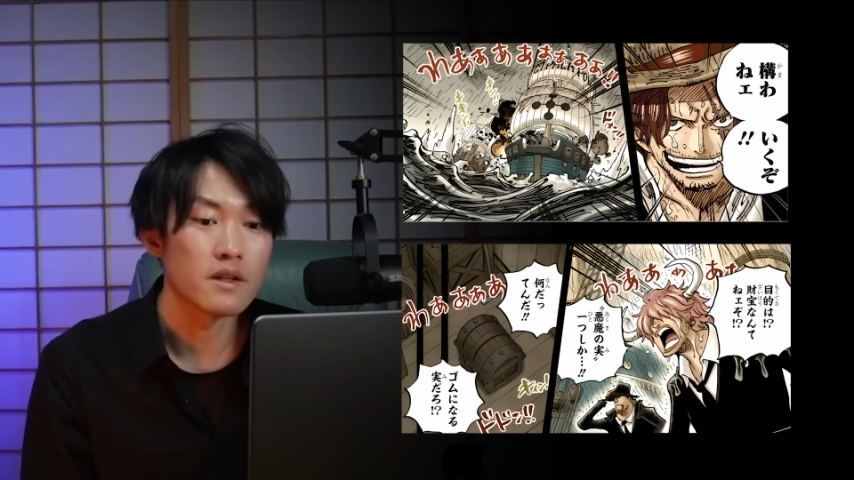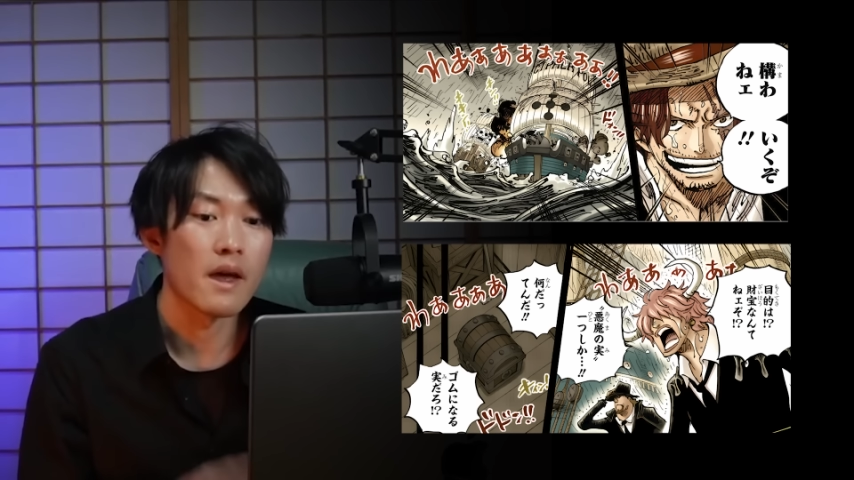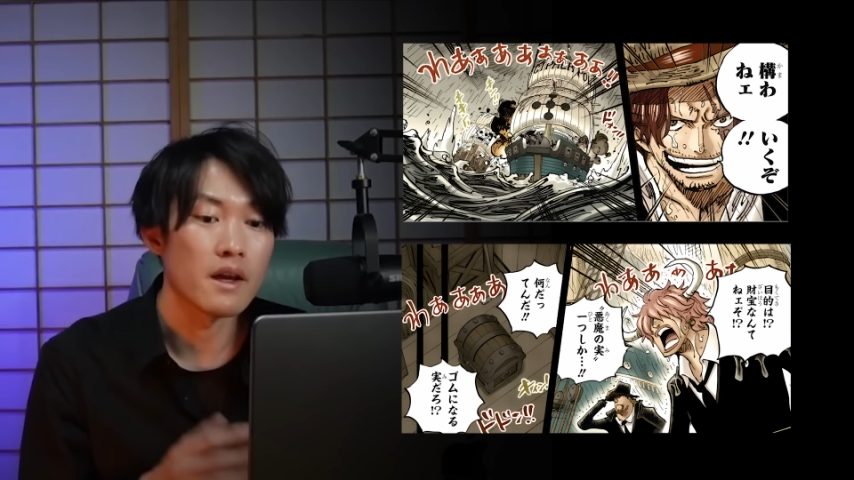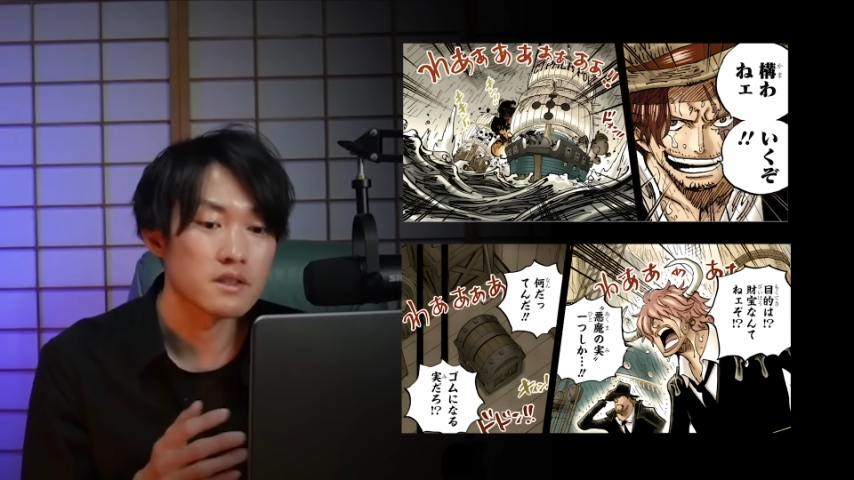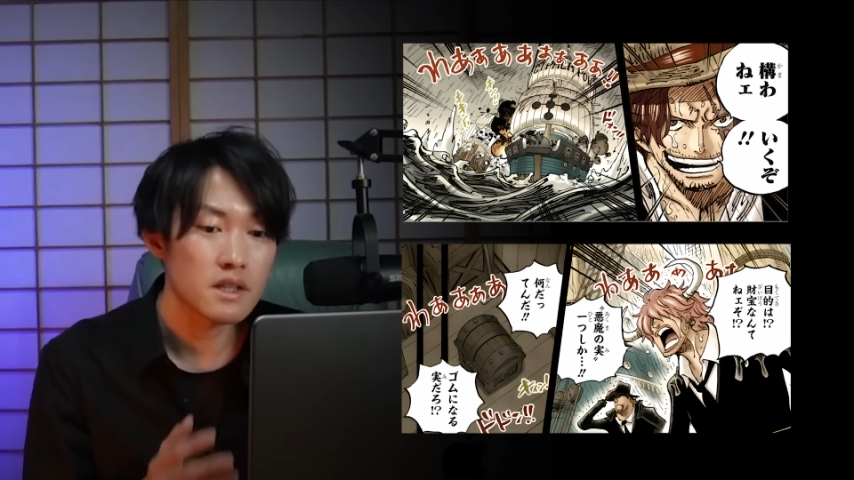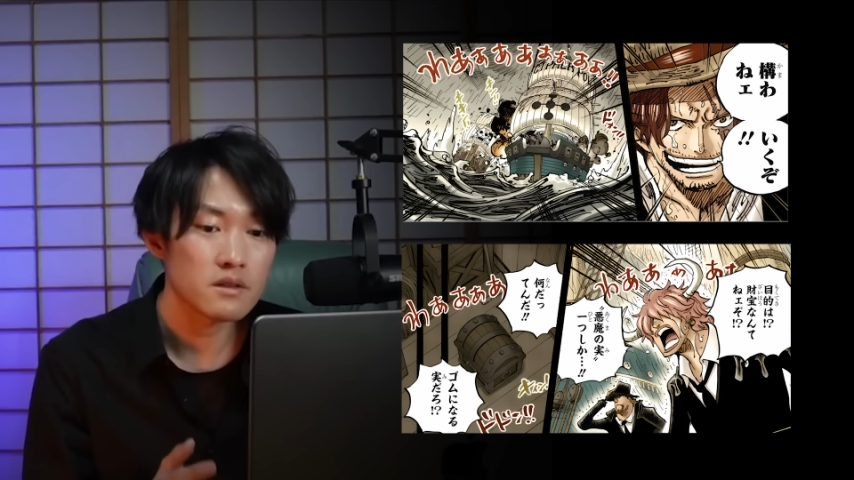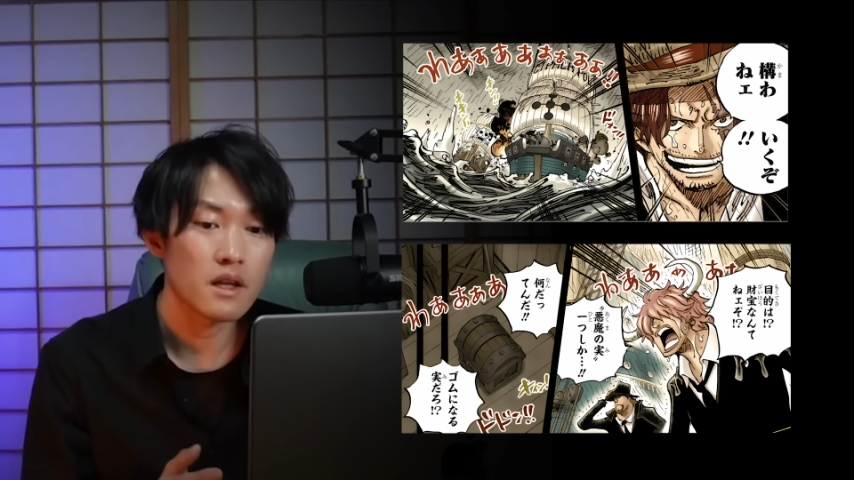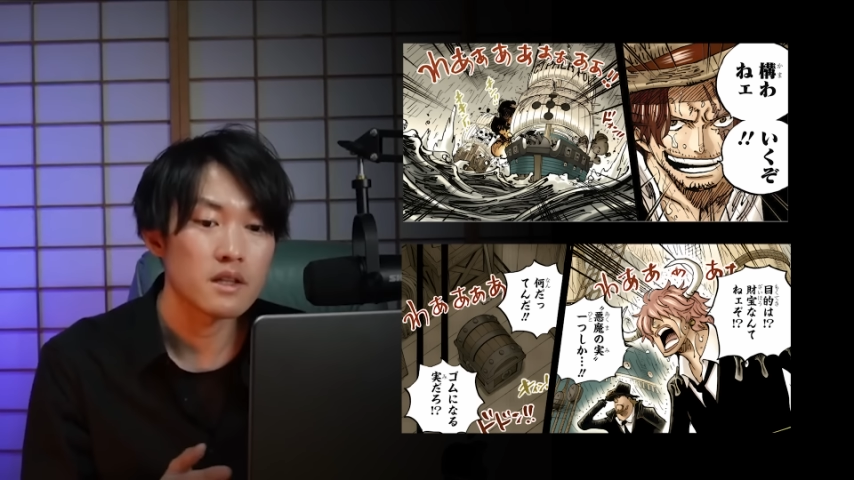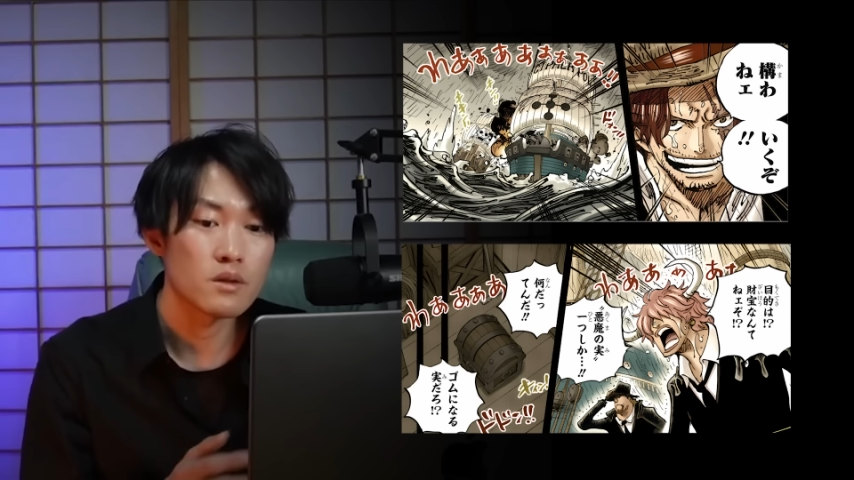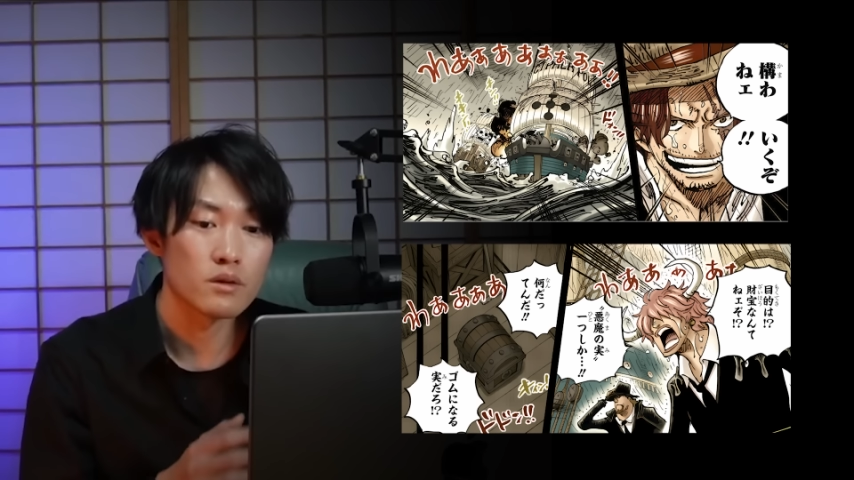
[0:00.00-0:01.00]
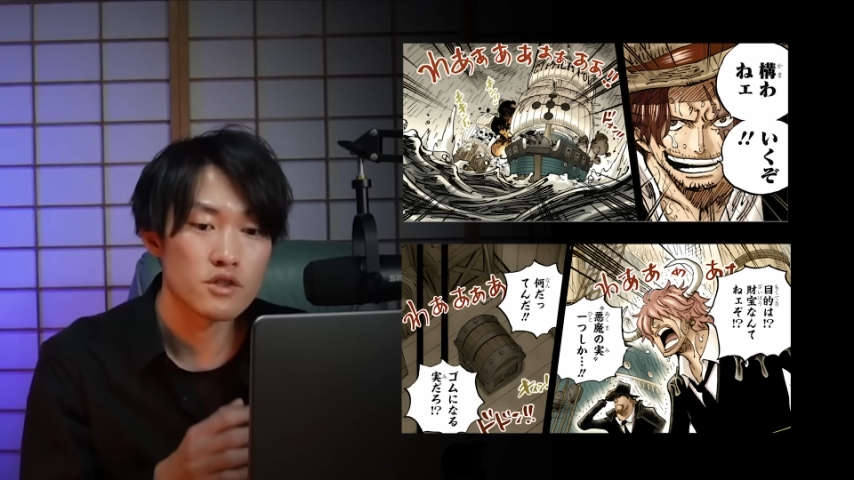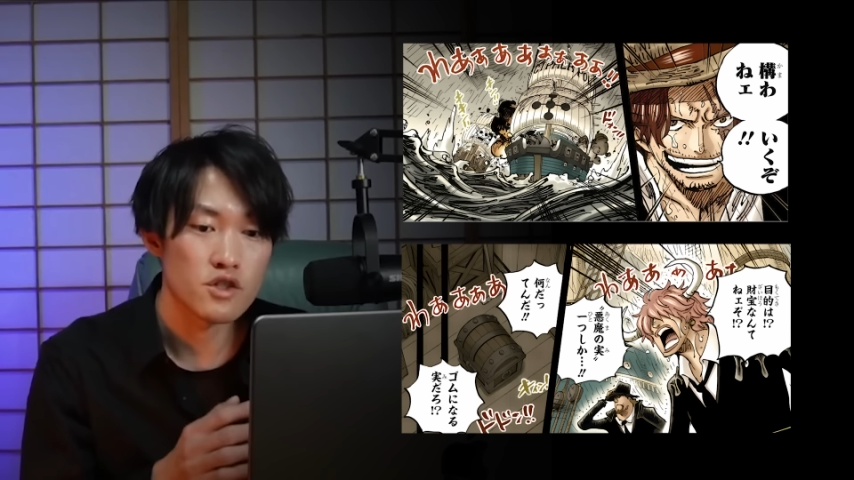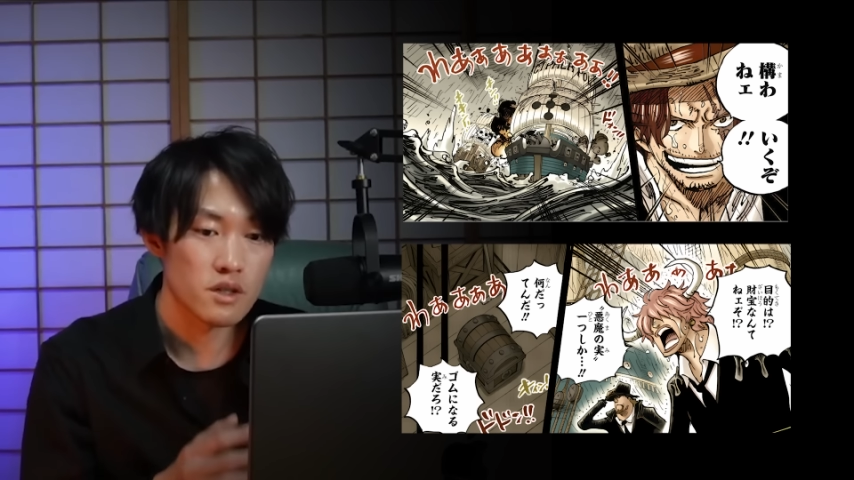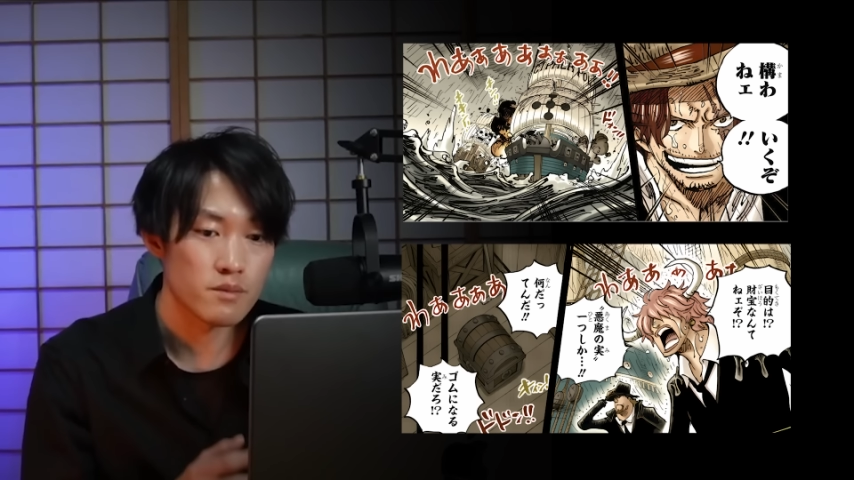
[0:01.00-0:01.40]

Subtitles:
exact escort ship